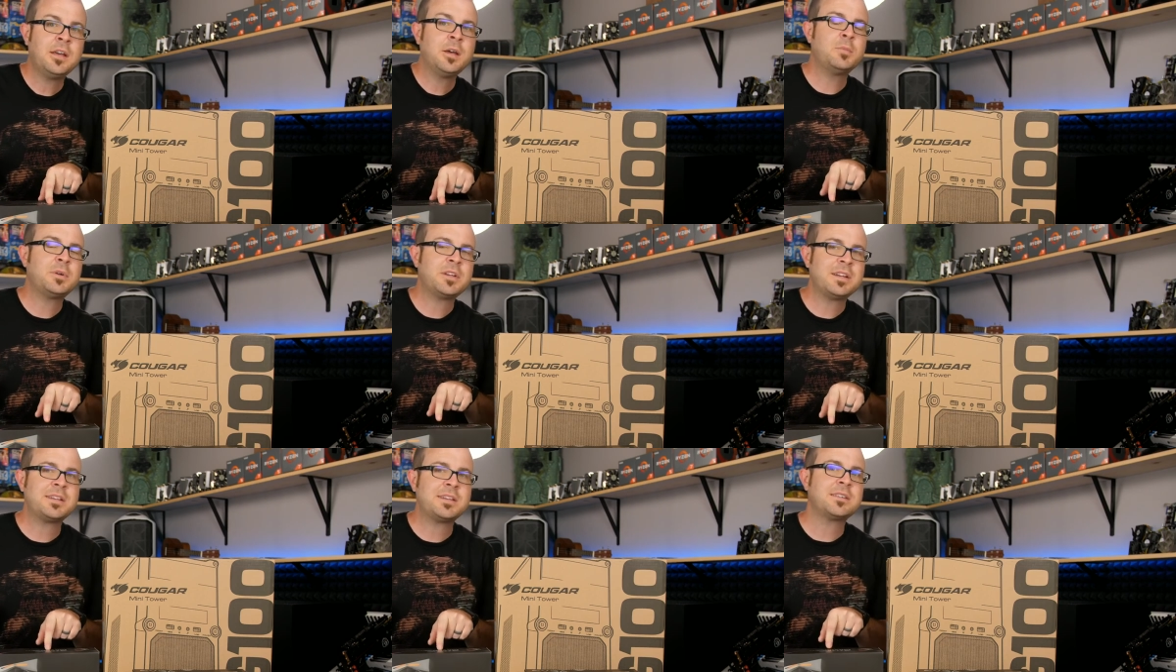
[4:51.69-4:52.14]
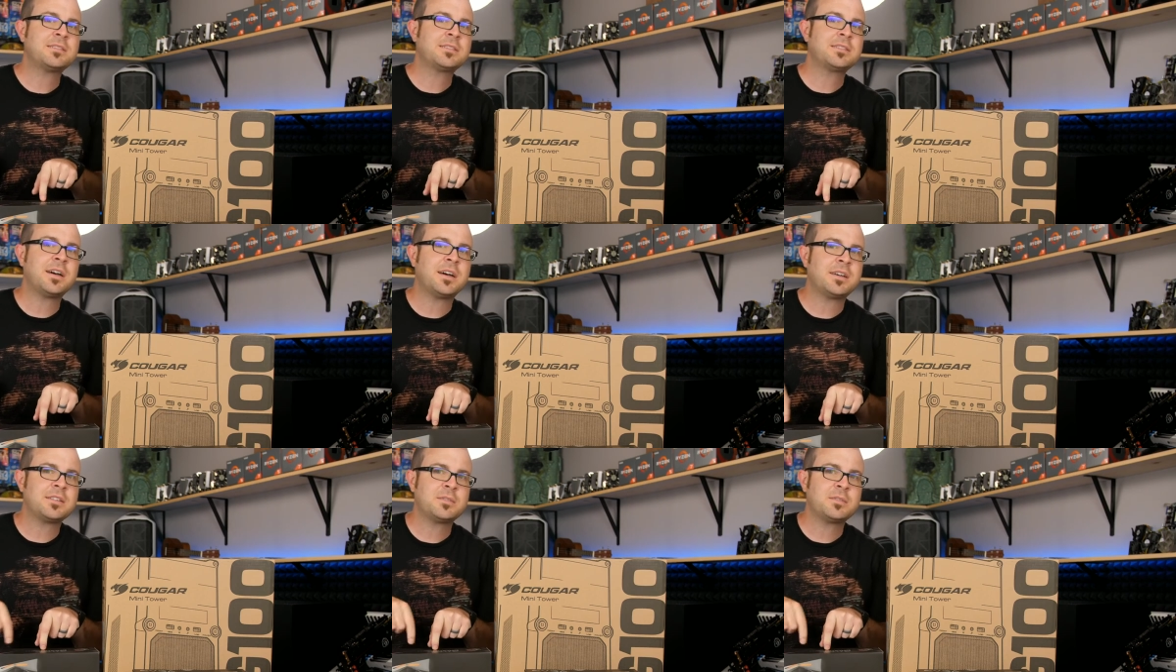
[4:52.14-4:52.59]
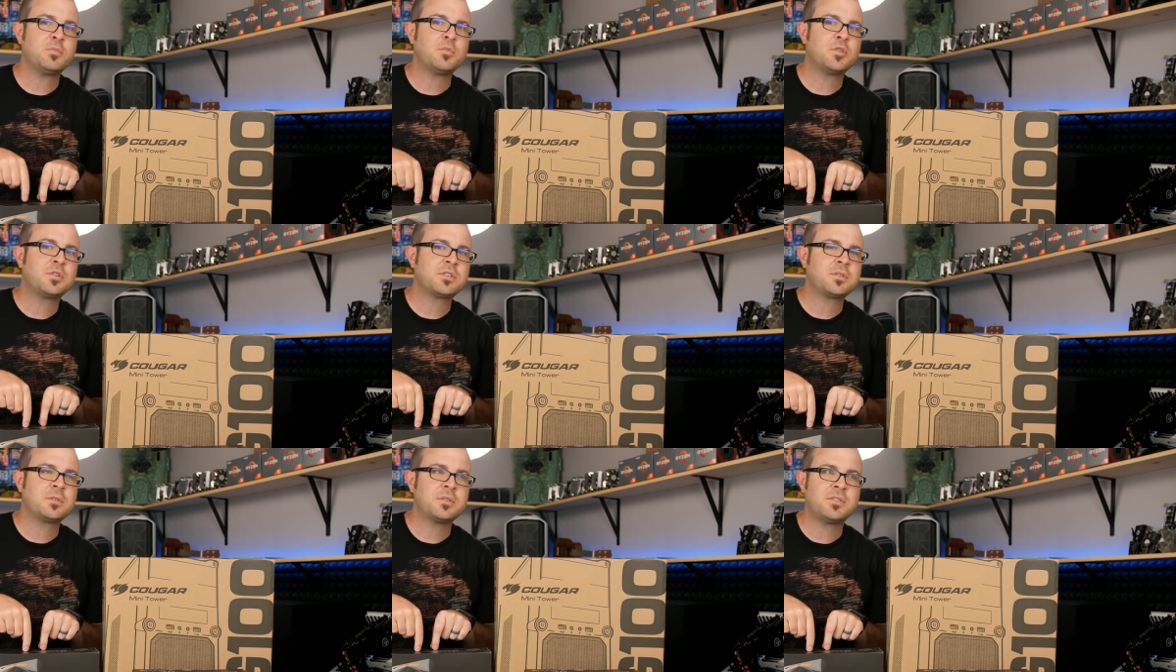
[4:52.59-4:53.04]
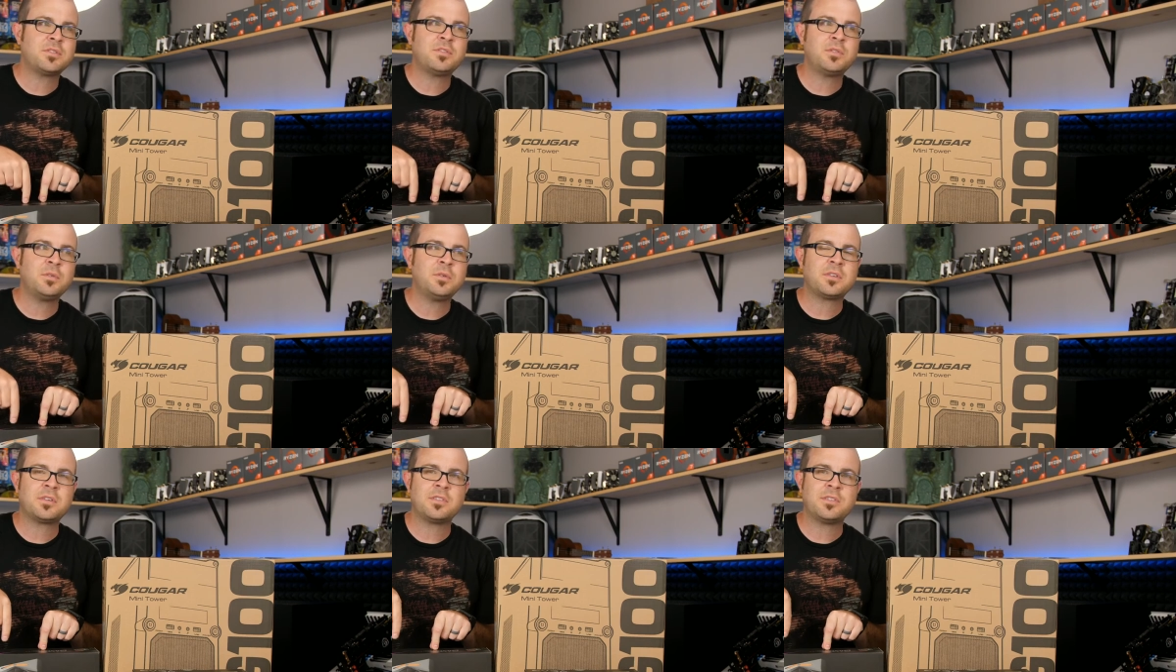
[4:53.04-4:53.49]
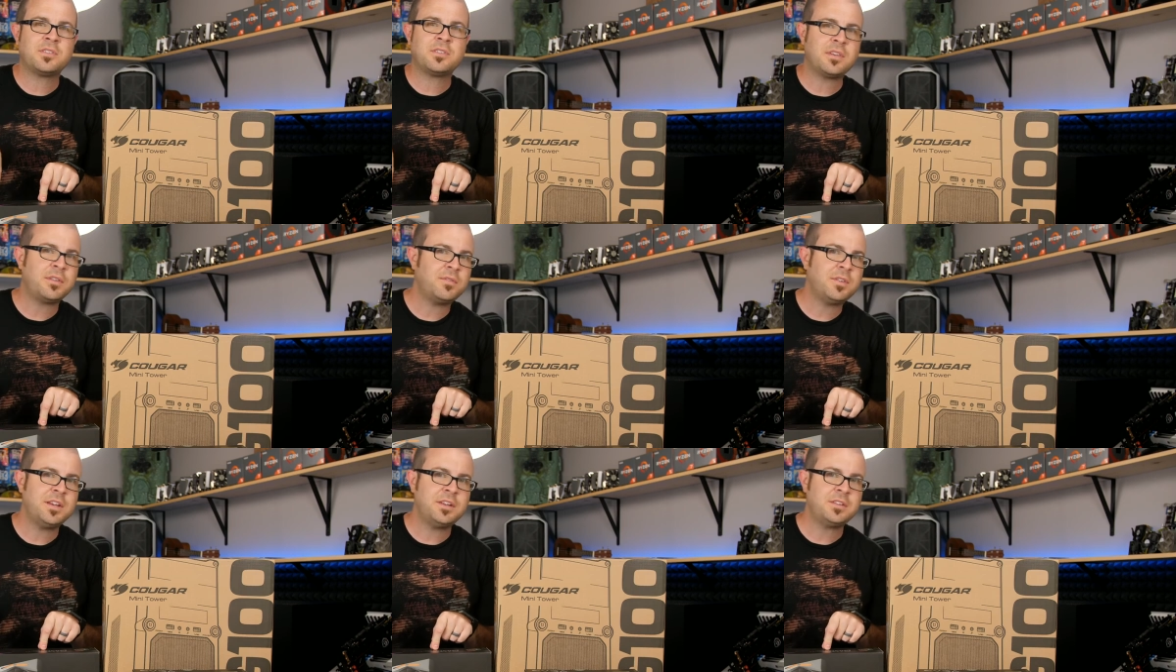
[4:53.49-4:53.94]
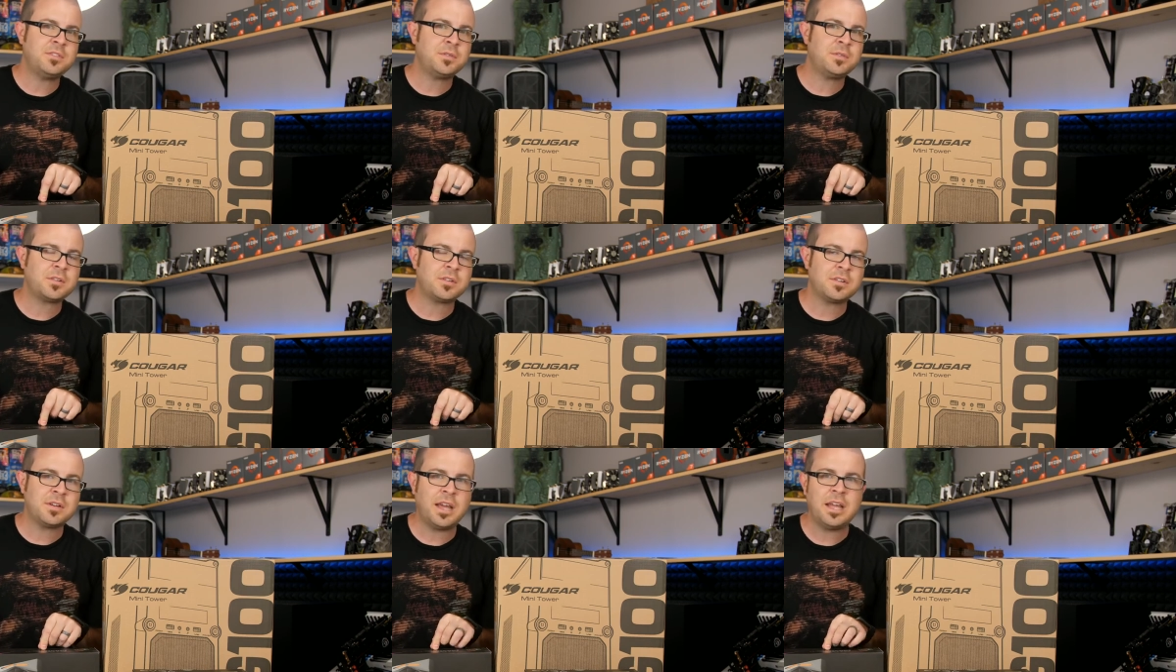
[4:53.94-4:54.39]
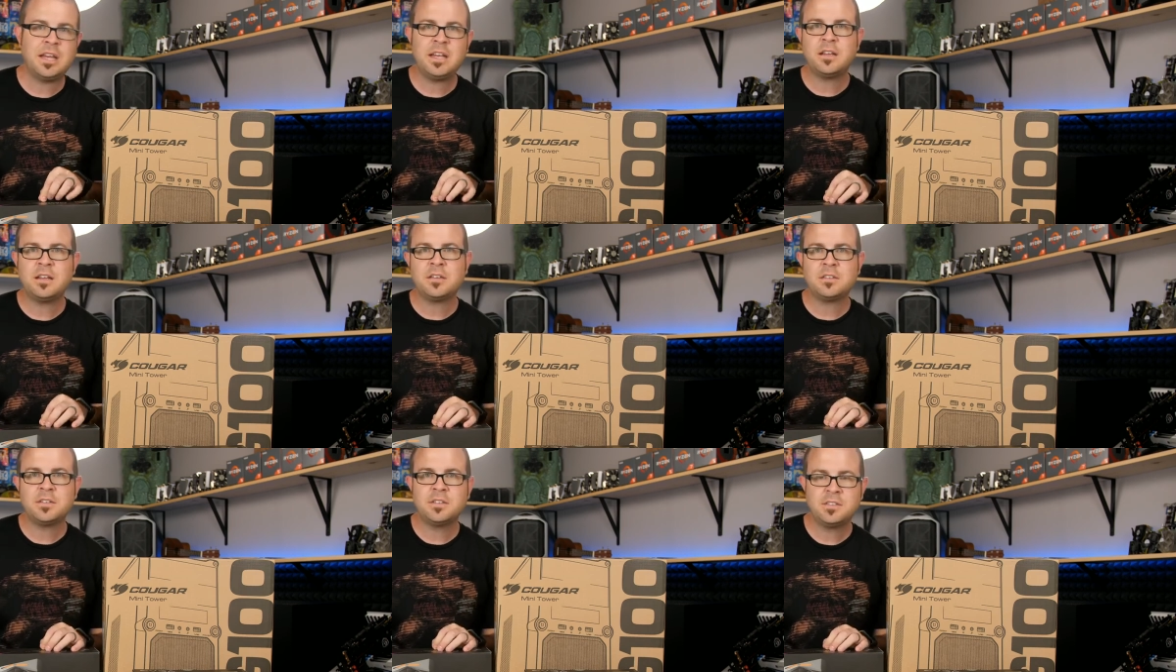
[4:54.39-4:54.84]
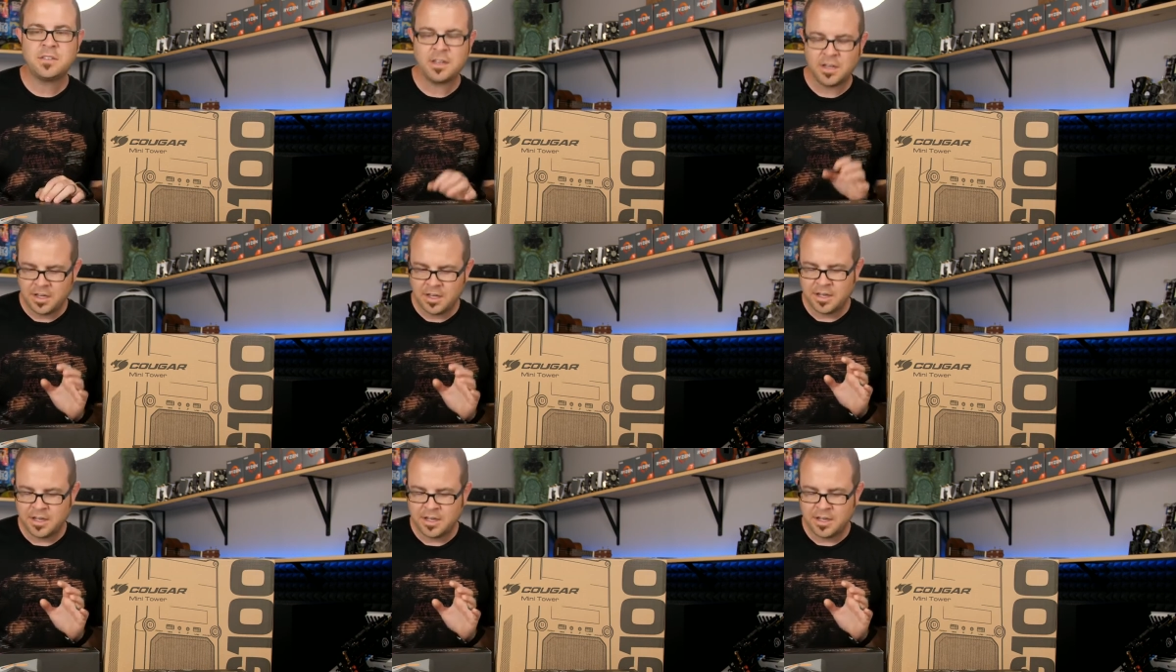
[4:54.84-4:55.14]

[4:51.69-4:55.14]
but it does cost more towards $270 to $280.